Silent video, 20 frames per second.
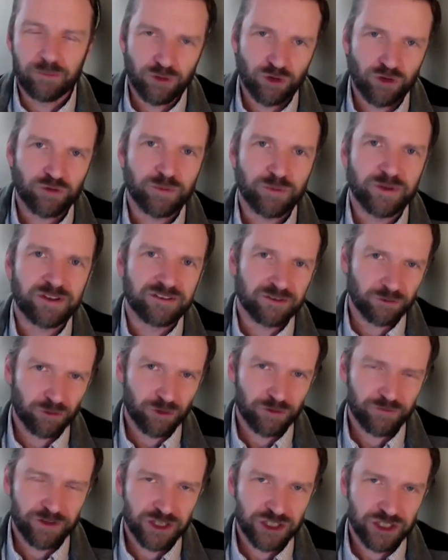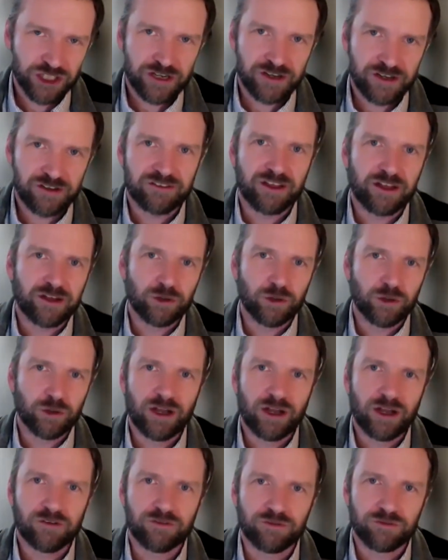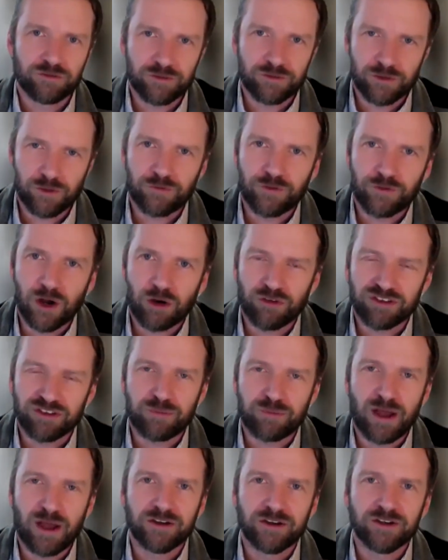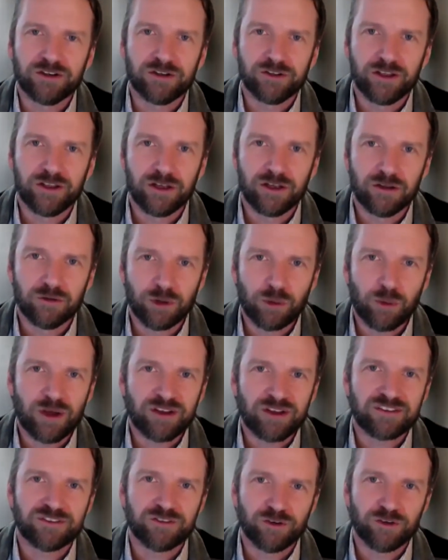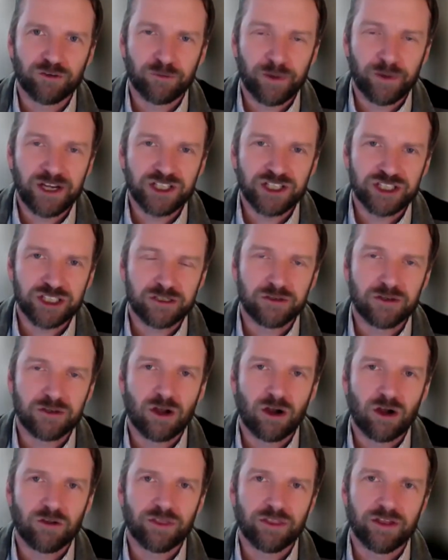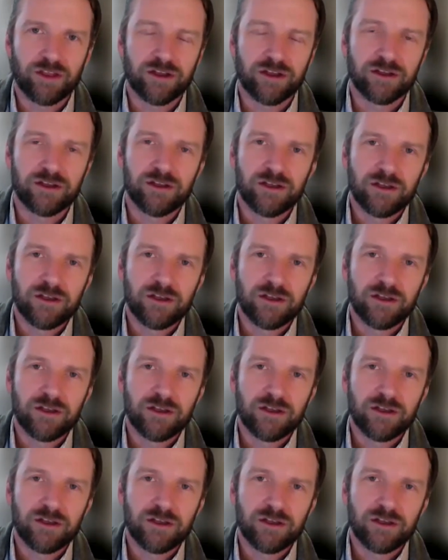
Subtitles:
improvements and revisions and who have so far responded to the request for information on